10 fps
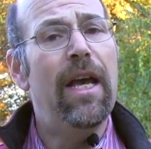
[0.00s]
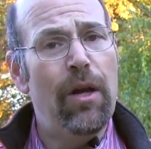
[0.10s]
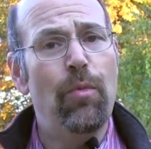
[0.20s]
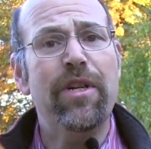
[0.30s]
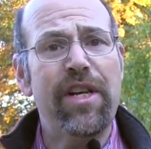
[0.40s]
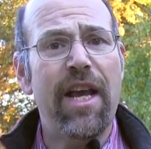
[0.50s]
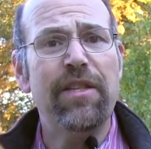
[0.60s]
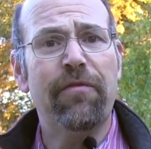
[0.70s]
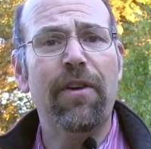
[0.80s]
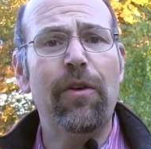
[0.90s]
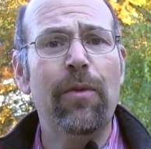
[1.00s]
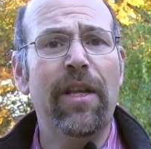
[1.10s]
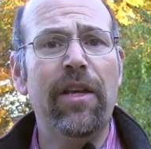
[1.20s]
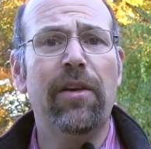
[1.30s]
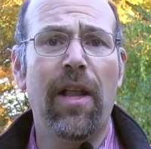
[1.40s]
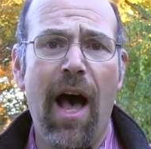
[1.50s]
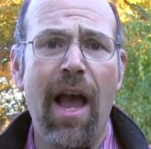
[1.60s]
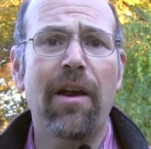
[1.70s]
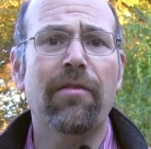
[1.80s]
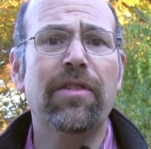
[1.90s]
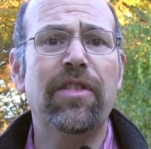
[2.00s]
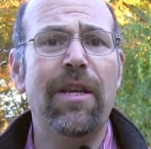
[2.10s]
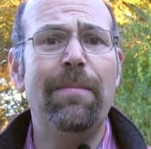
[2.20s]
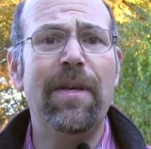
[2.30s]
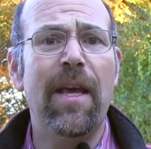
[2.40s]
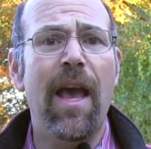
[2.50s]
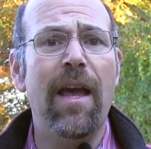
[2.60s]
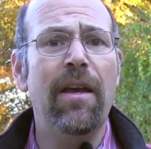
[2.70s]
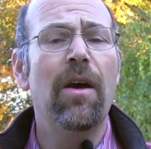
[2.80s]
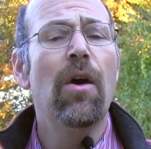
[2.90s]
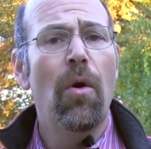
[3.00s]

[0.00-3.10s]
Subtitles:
in which case frequently you'll hire a CPA